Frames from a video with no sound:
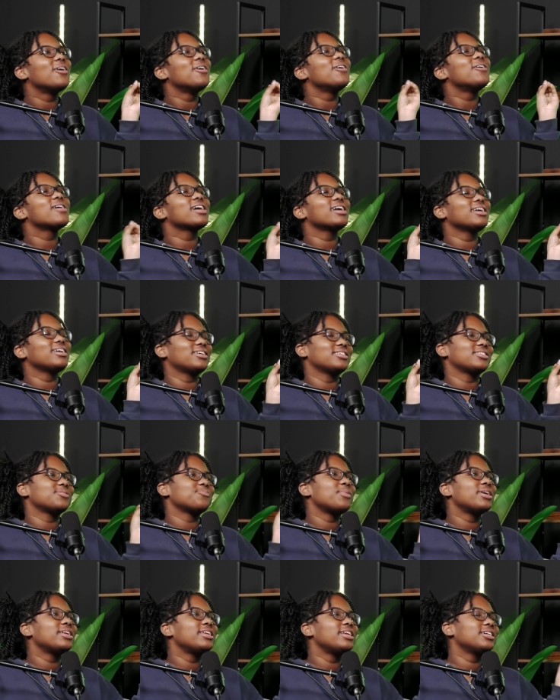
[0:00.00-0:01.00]
Okay, yes.
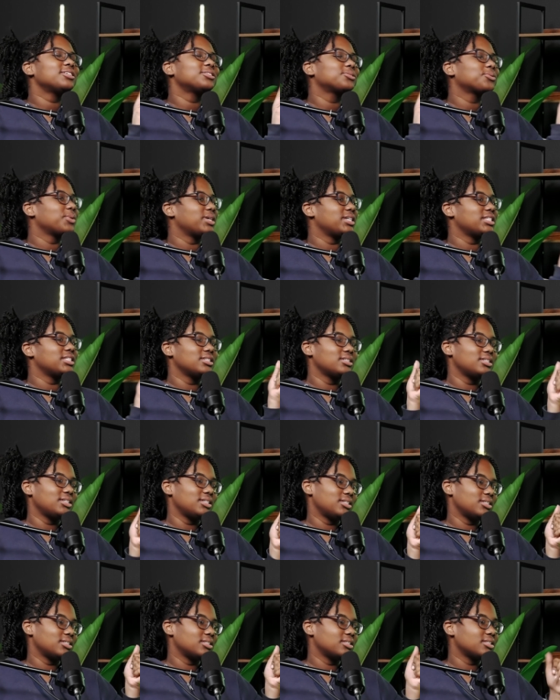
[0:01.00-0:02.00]
My next question
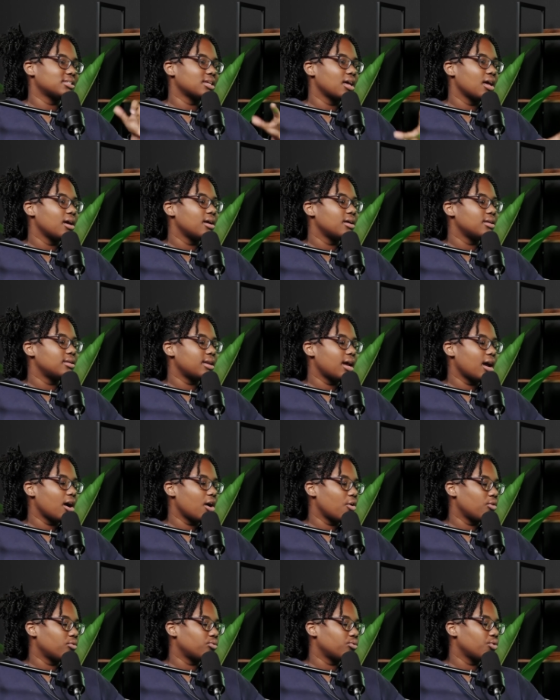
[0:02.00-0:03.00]
is
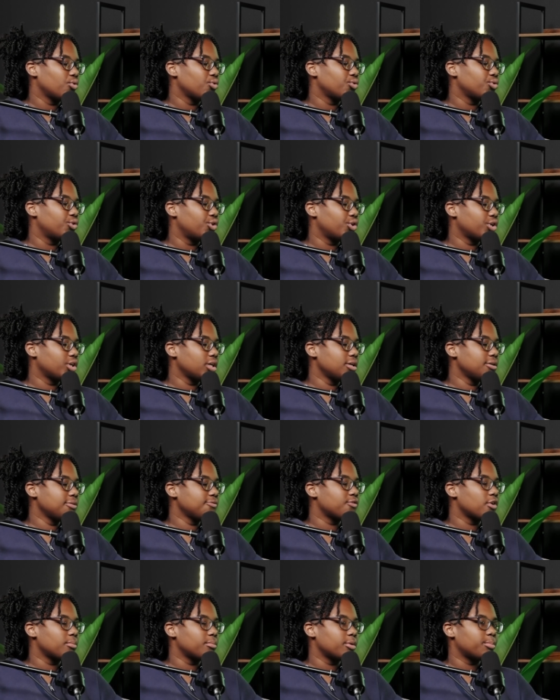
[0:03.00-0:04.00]
now looking
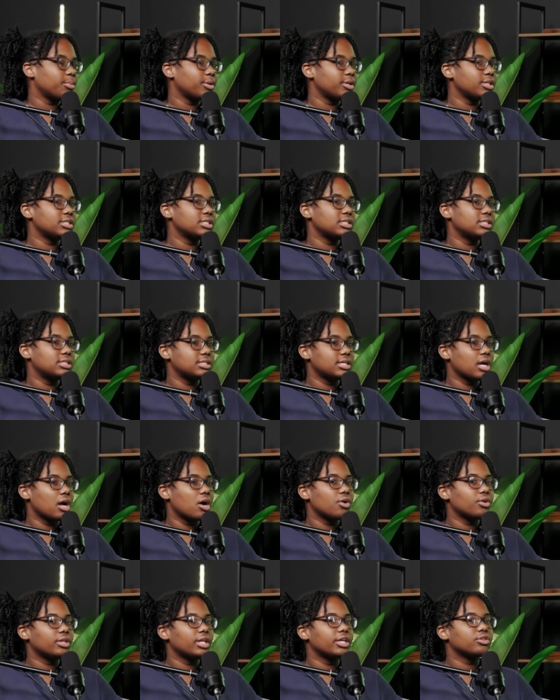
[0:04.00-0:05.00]
from a person's
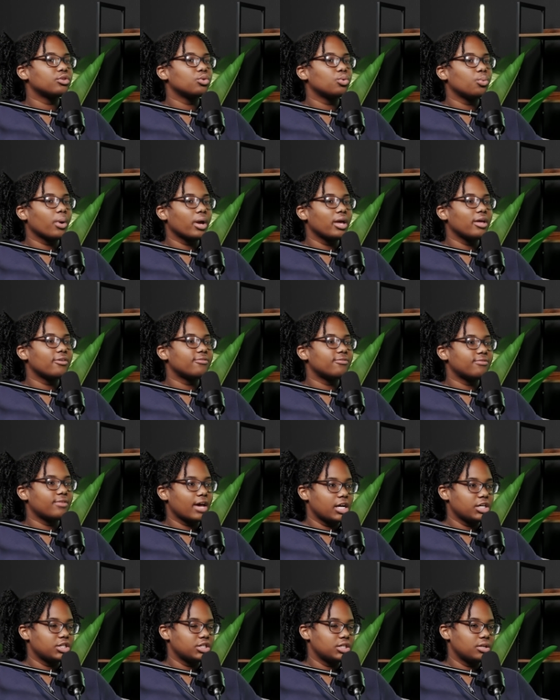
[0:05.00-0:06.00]
style or like the weight of
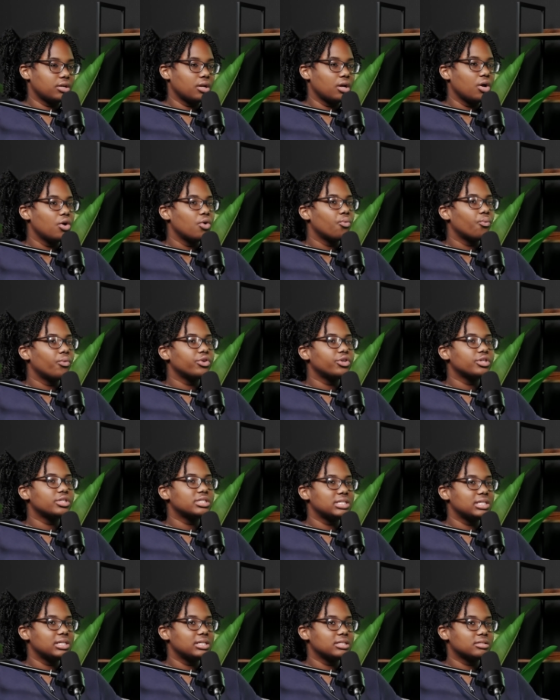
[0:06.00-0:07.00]
fashion when you're
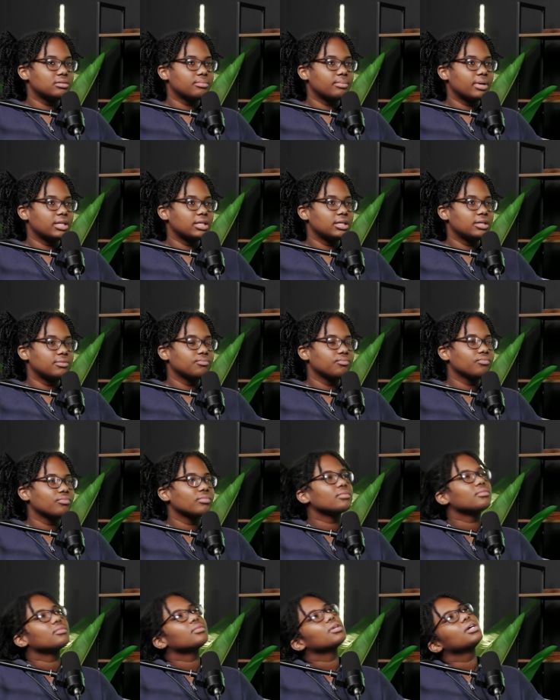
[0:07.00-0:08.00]
seeing somebody.
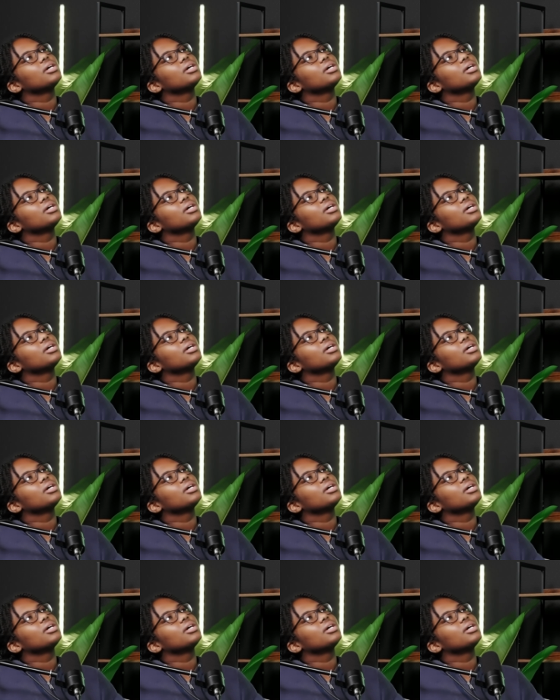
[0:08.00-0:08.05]
Mm-hmm.